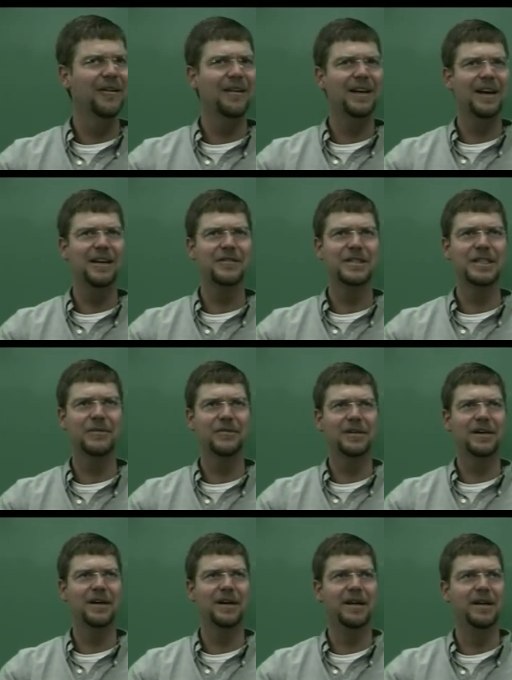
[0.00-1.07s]
the hell's going
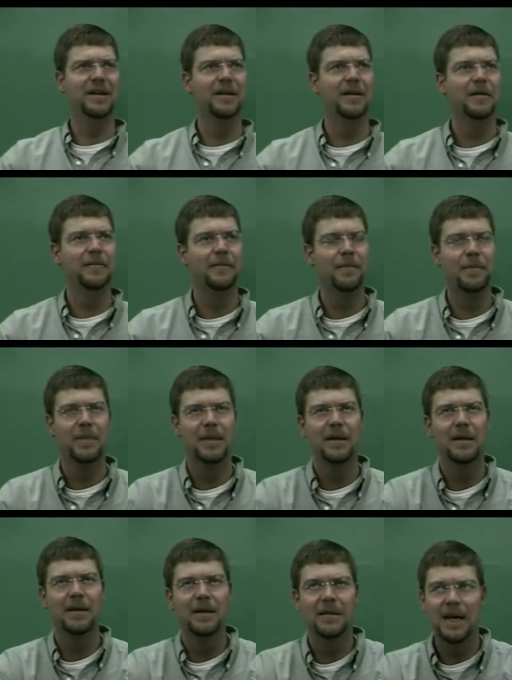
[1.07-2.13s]
on?
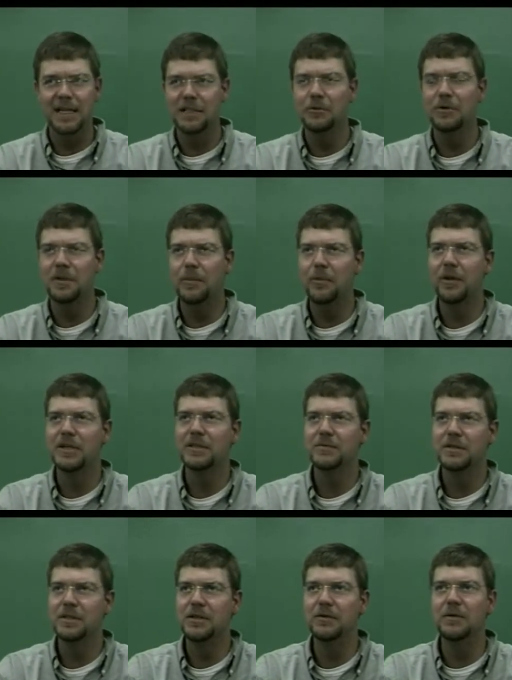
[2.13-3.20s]
That's what the press
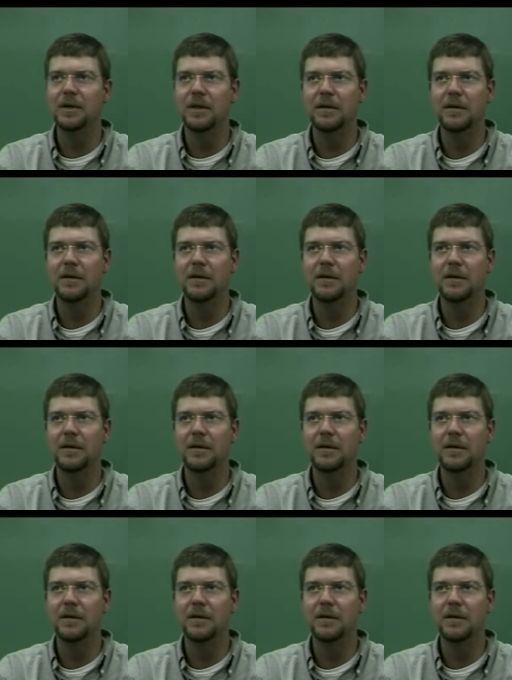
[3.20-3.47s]
was doing.